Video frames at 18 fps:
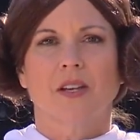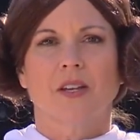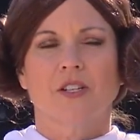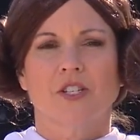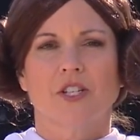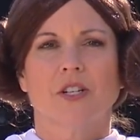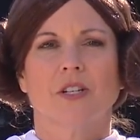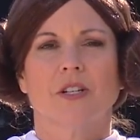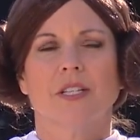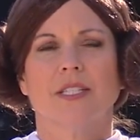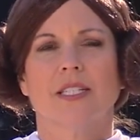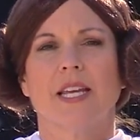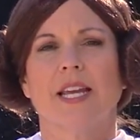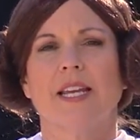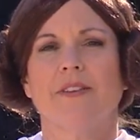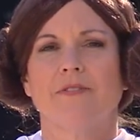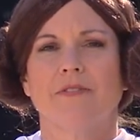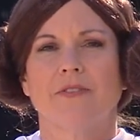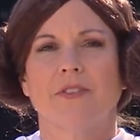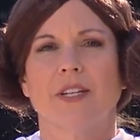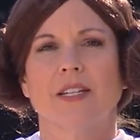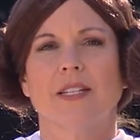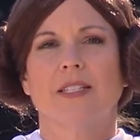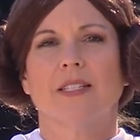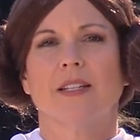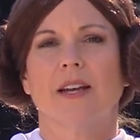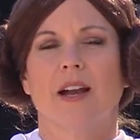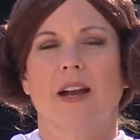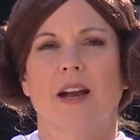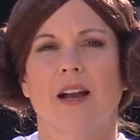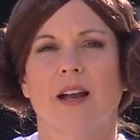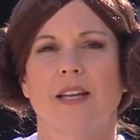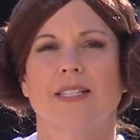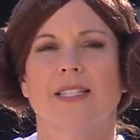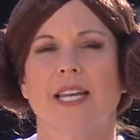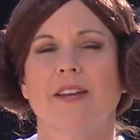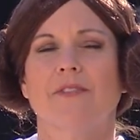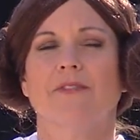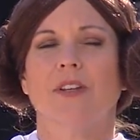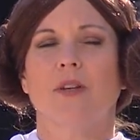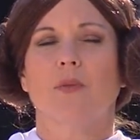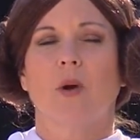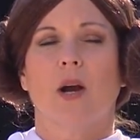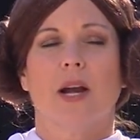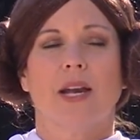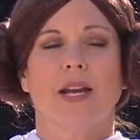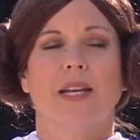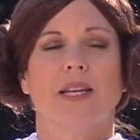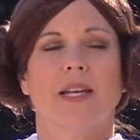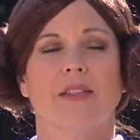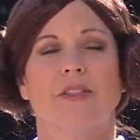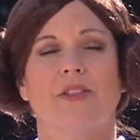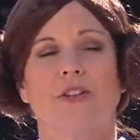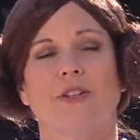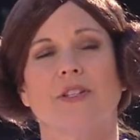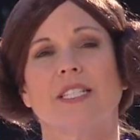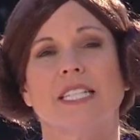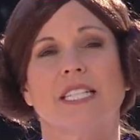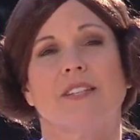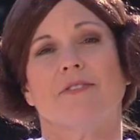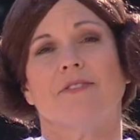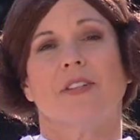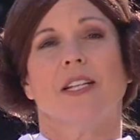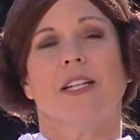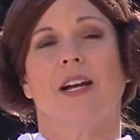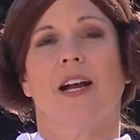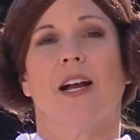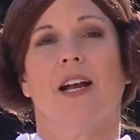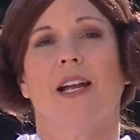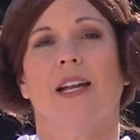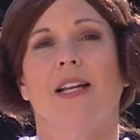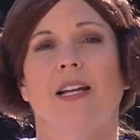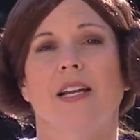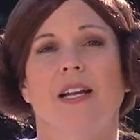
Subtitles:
Sure, it's 8 feet high. It's 8 feet wide and 13 feet high.